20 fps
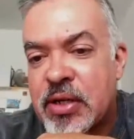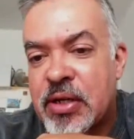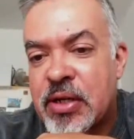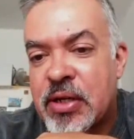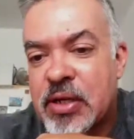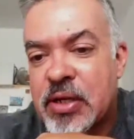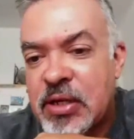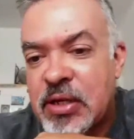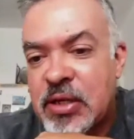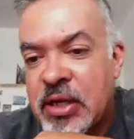
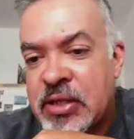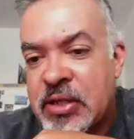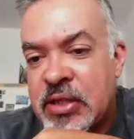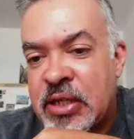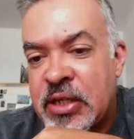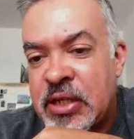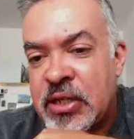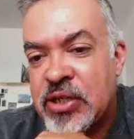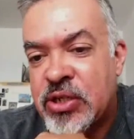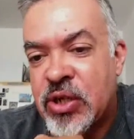and it is
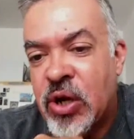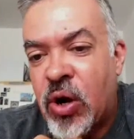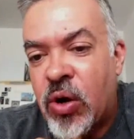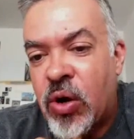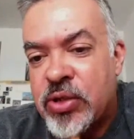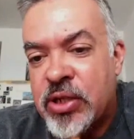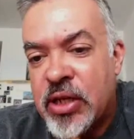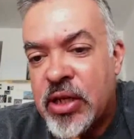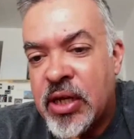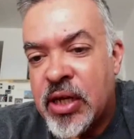called
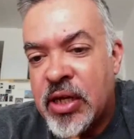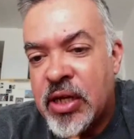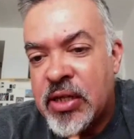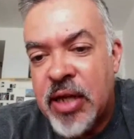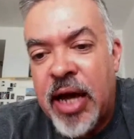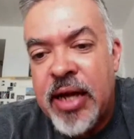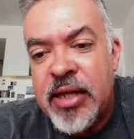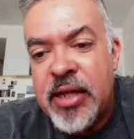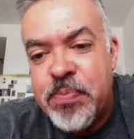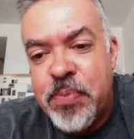uh, Nine
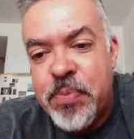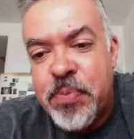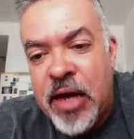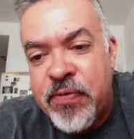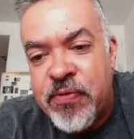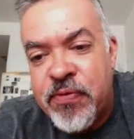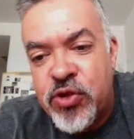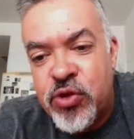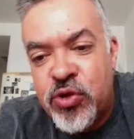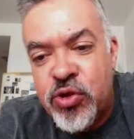
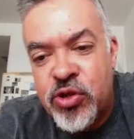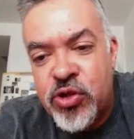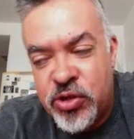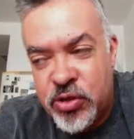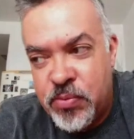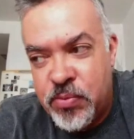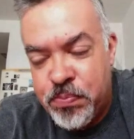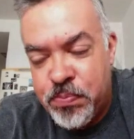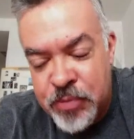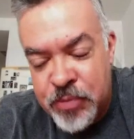Paths,
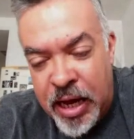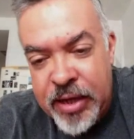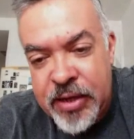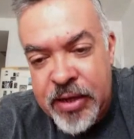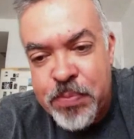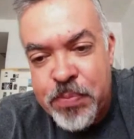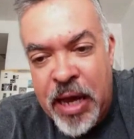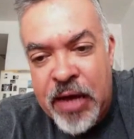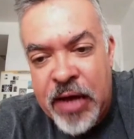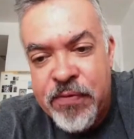Nine
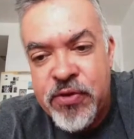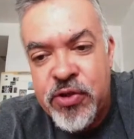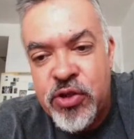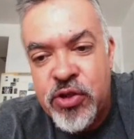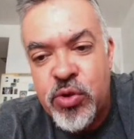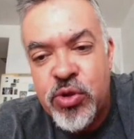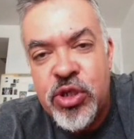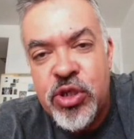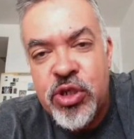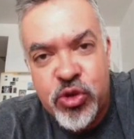Paths to
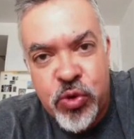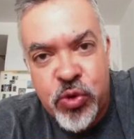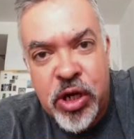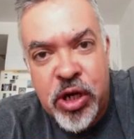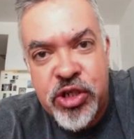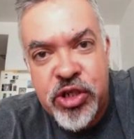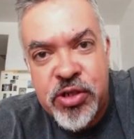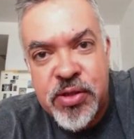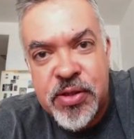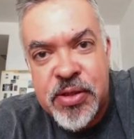
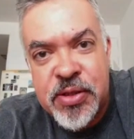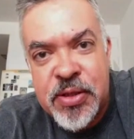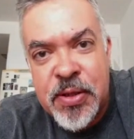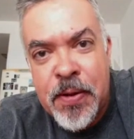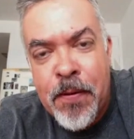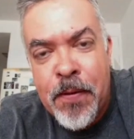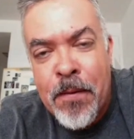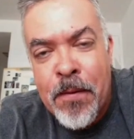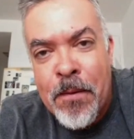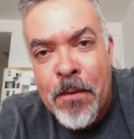Destruction.
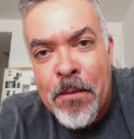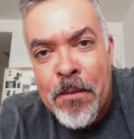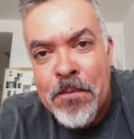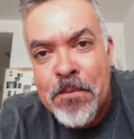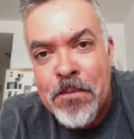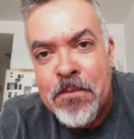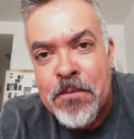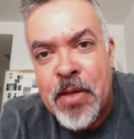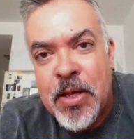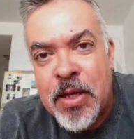Hmm.